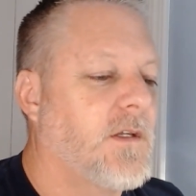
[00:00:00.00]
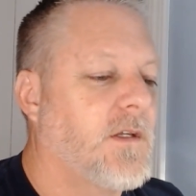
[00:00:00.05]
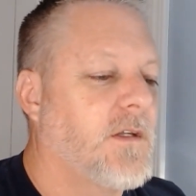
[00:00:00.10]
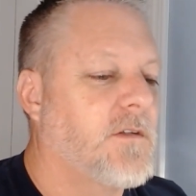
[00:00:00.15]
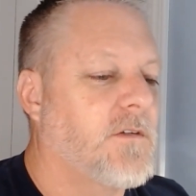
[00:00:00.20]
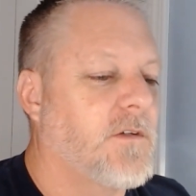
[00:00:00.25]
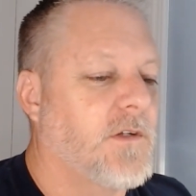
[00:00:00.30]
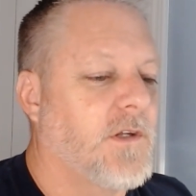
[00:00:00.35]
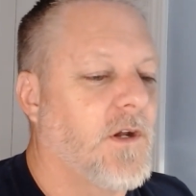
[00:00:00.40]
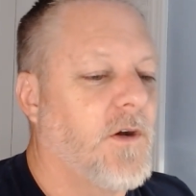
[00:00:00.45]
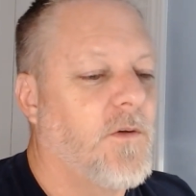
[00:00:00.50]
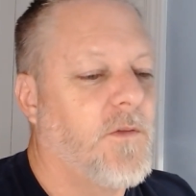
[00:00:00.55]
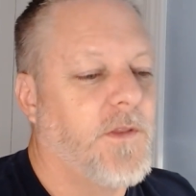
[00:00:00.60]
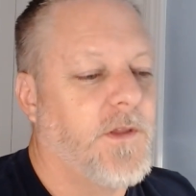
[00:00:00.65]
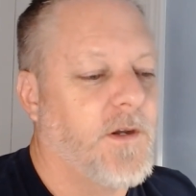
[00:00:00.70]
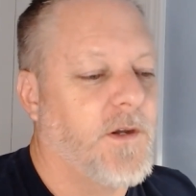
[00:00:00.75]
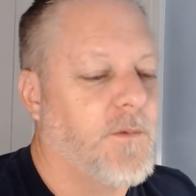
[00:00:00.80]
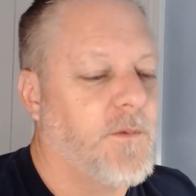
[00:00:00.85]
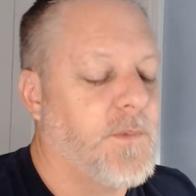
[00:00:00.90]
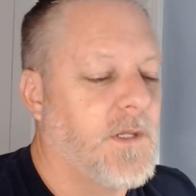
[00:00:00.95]
to go
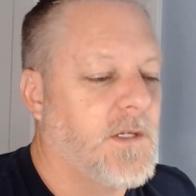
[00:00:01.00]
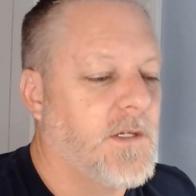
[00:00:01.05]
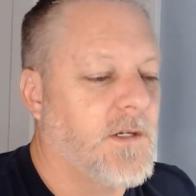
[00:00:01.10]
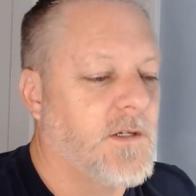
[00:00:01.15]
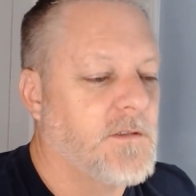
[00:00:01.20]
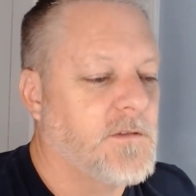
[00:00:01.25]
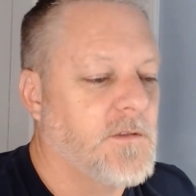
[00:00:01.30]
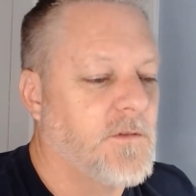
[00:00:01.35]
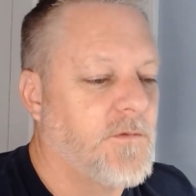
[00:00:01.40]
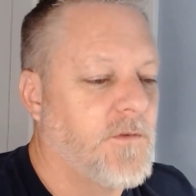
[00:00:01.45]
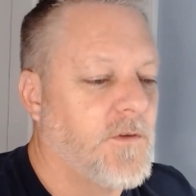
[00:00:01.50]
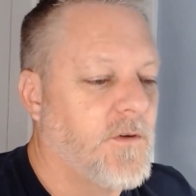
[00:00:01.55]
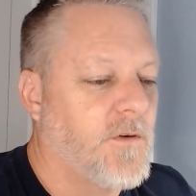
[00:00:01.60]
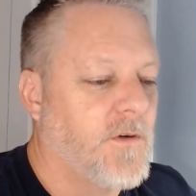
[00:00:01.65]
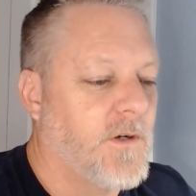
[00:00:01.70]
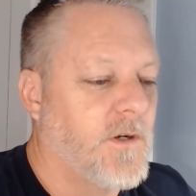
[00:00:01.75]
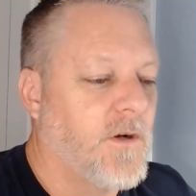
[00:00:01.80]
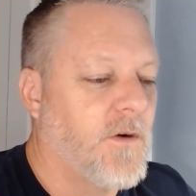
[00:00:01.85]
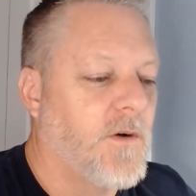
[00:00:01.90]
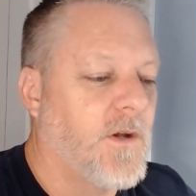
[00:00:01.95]
there. Because if
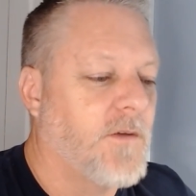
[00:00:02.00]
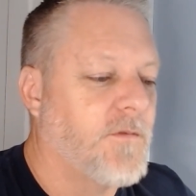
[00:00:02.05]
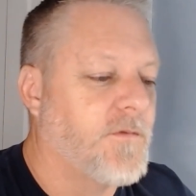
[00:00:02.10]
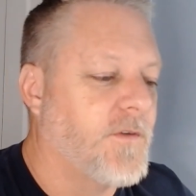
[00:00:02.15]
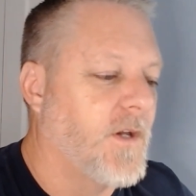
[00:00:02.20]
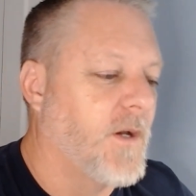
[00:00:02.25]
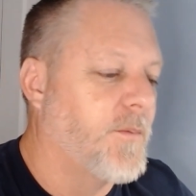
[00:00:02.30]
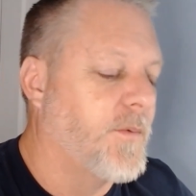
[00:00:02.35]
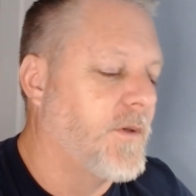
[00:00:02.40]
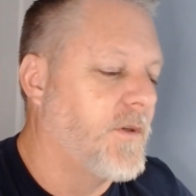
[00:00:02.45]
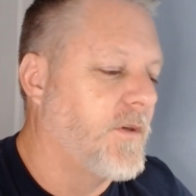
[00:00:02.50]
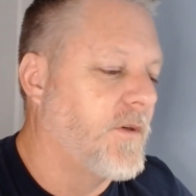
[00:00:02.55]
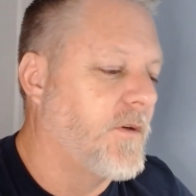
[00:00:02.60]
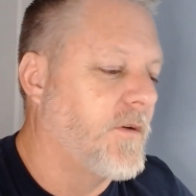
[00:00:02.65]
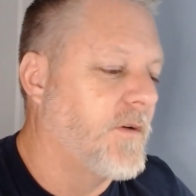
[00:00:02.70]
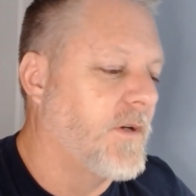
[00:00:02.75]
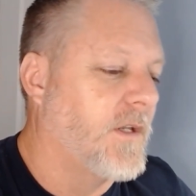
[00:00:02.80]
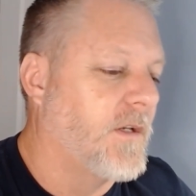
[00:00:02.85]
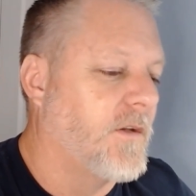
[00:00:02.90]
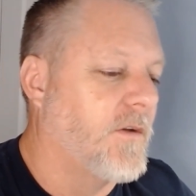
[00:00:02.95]
you're an
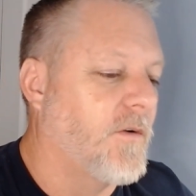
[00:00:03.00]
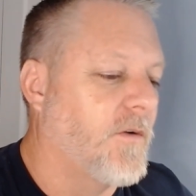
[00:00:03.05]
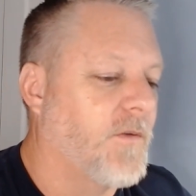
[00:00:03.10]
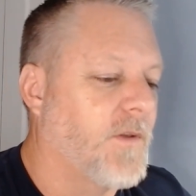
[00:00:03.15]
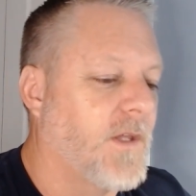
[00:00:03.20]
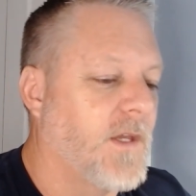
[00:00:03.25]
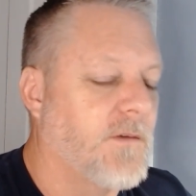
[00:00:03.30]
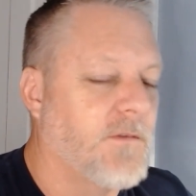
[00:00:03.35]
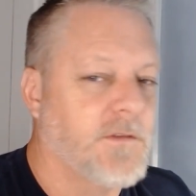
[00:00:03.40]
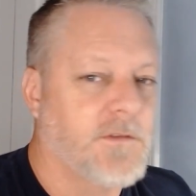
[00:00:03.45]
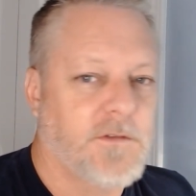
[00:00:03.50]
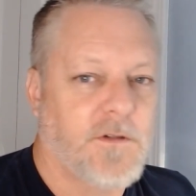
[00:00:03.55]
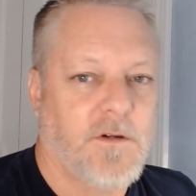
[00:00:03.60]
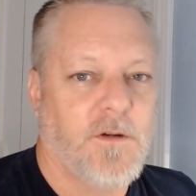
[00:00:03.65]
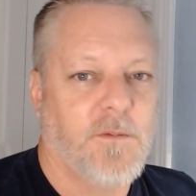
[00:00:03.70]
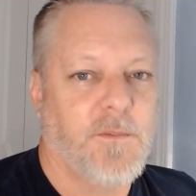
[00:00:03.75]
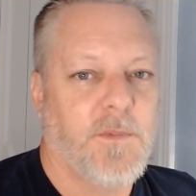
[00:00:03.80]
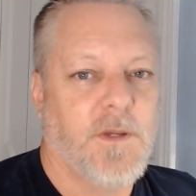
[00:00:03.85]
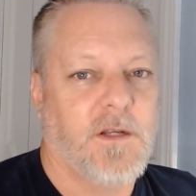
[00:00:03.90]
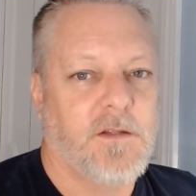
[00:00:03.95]
OFW and you only have a
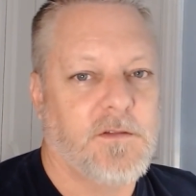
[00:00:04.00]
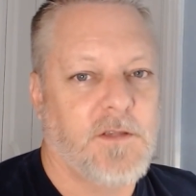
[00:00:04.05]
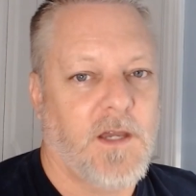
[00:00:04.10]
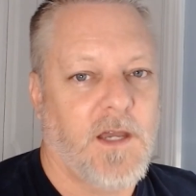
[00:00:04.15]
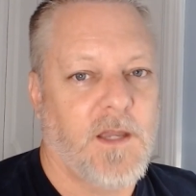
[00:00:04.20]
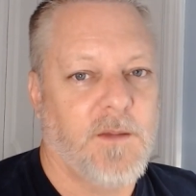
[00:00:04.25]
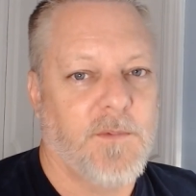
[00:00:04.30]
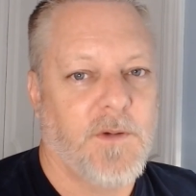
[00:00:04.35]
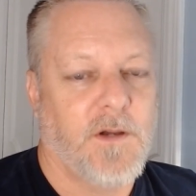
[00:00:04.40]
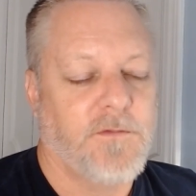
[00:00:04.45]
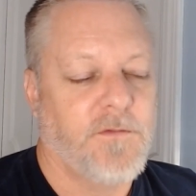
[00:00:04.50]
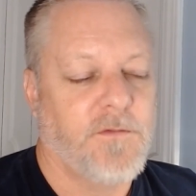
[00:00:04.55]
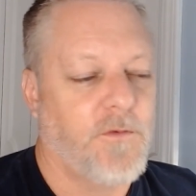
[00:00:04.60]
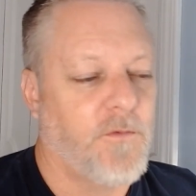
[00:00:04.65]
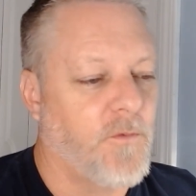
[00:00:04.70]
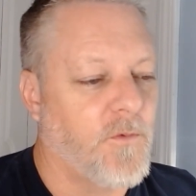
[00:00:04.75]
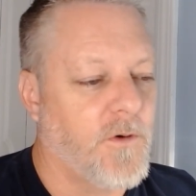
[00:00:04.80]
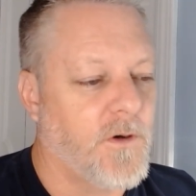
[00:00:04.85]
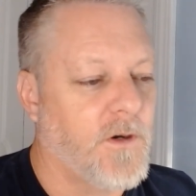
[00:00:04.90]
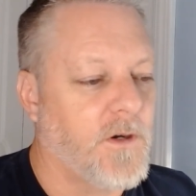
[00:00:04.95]
certain amount of time off
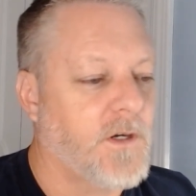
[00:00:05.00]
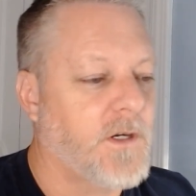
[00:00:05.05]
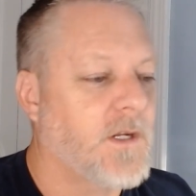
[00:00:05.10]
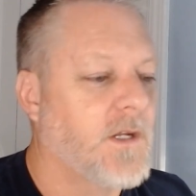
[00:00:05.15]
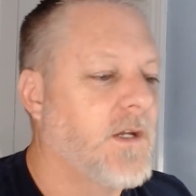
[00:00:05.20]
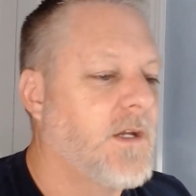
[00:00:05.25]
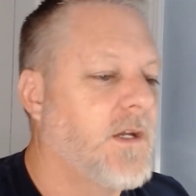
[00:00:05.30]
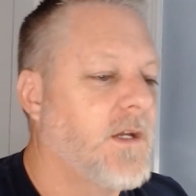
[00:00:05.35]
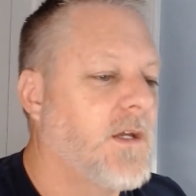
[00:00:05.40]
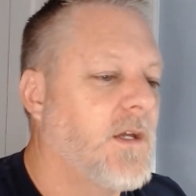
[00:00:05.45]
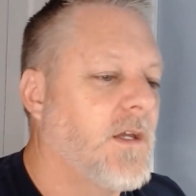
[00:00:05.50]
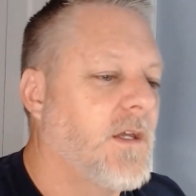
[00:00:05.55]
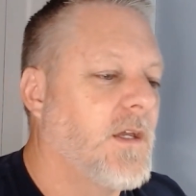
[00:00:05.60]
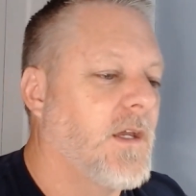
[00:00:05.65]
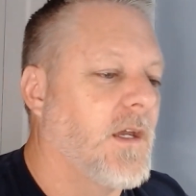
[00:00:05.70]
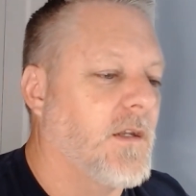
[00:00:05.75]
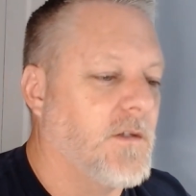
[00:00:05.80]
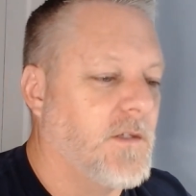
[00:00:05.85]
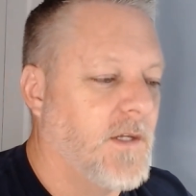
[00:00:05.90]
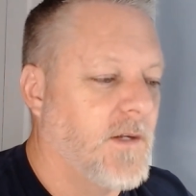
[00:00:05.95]
of work
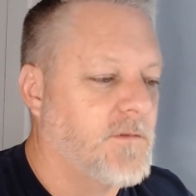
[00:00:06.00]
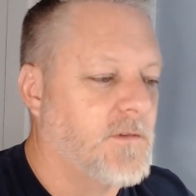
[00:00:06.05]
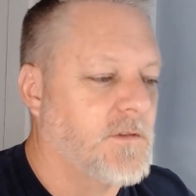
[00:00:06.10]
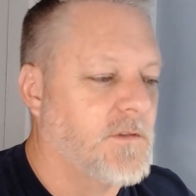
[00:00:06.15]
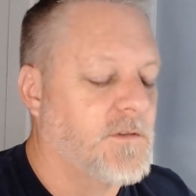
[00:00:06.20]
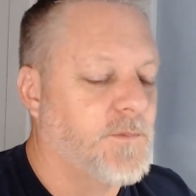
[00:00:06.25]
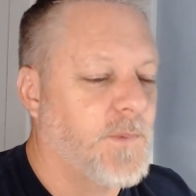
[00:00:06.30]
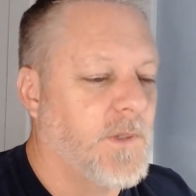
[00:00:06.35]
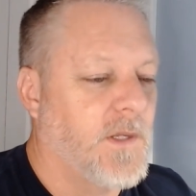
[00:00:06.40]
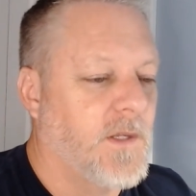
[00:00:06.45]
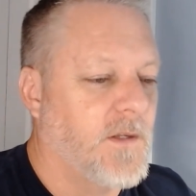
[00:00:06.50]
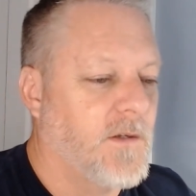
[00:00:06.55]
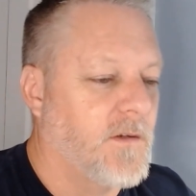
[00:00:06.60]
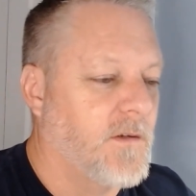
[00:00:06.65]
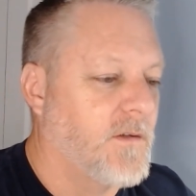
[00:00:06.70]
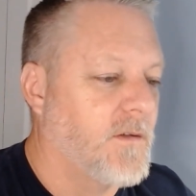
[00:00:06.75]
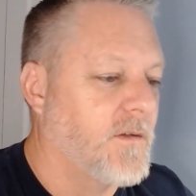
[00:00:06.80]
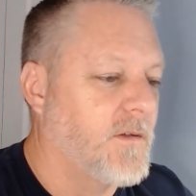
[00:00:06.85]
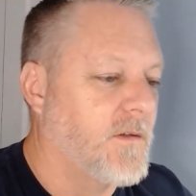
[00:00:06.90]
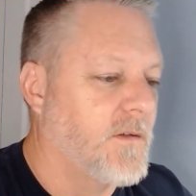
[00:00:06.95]
and you have to
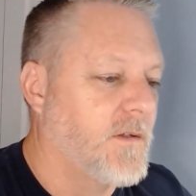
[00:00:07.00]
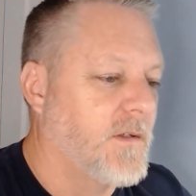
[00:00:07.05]
spend